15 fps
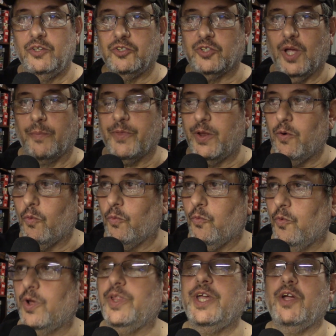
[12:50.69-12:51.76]
Something
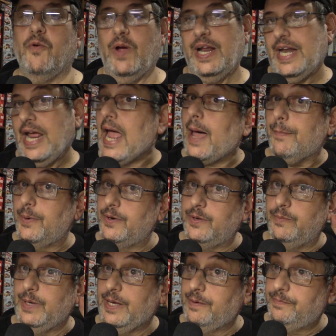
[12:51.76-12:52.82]
really great happened
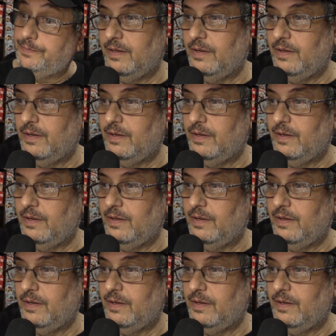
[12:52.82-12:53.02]
to me.